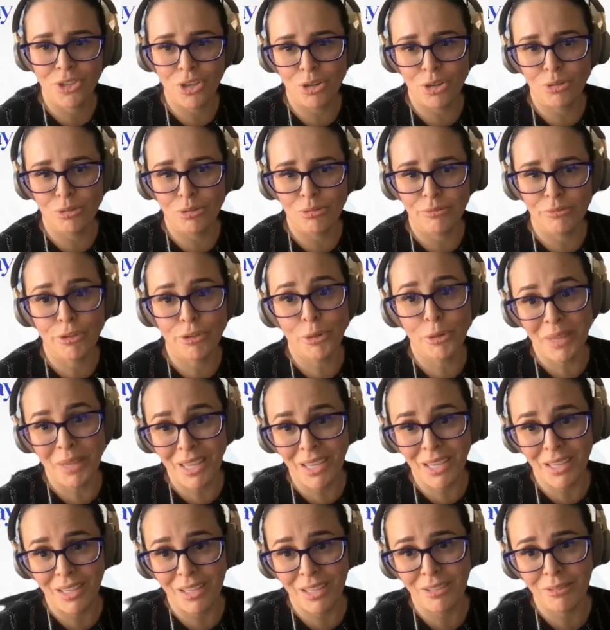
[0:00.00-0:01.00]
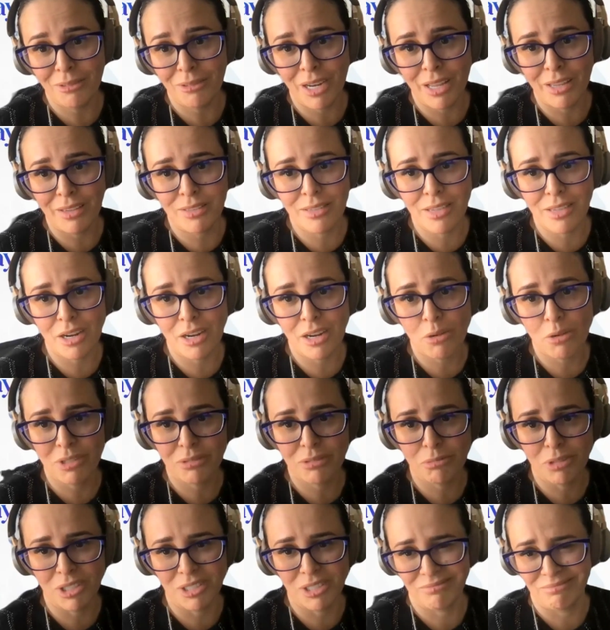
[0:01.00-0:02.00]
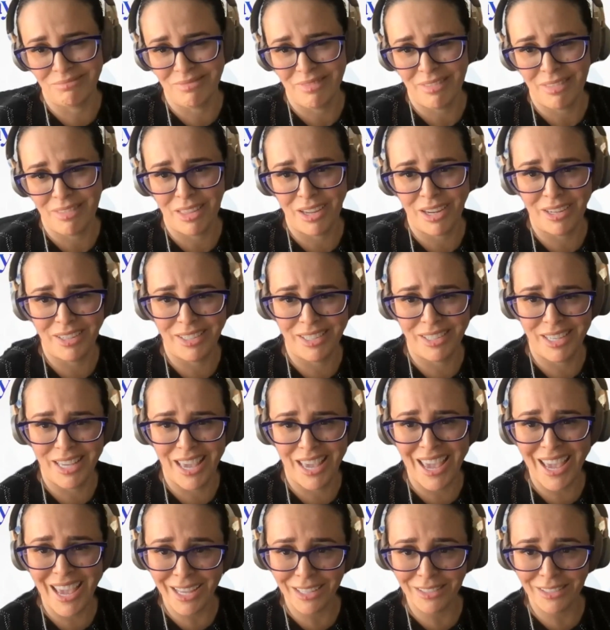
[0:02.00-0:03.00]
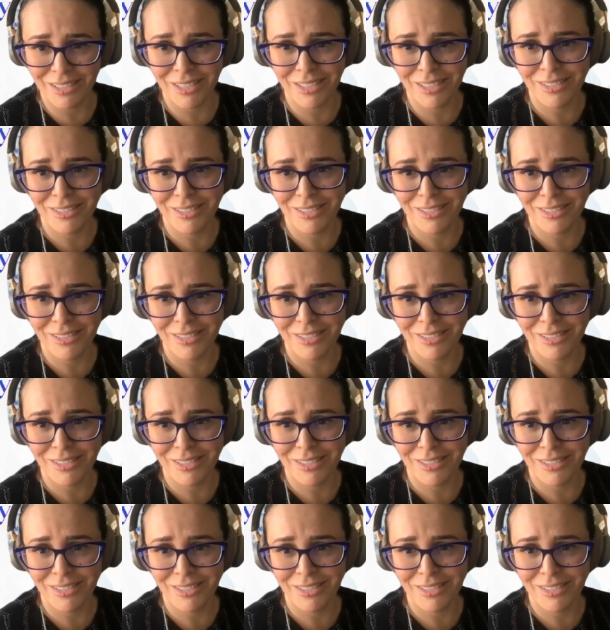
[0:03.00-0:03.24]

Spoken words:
So for me, when I said I was 38,